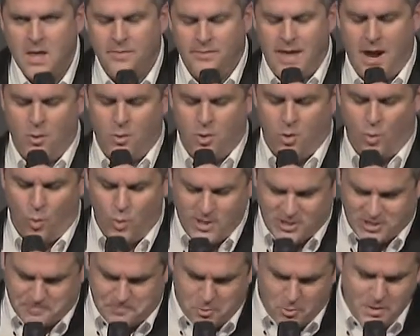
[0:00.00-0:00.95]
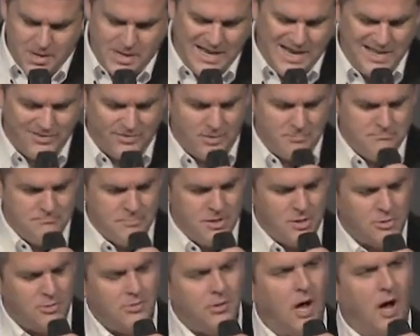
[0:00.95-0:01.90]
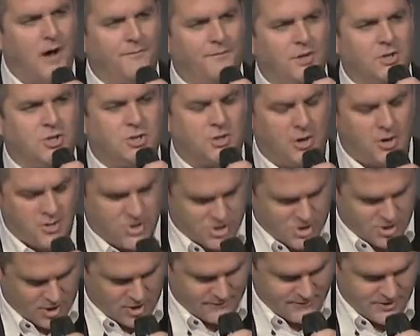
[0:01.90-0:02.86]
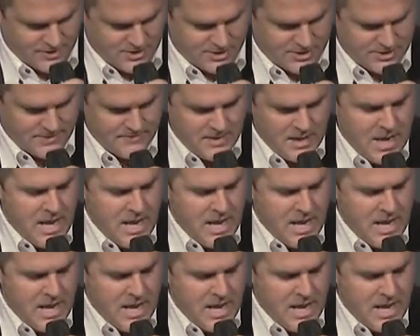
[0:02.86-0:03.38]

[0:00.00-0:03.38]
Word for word: They were whispering in the middle of the church service.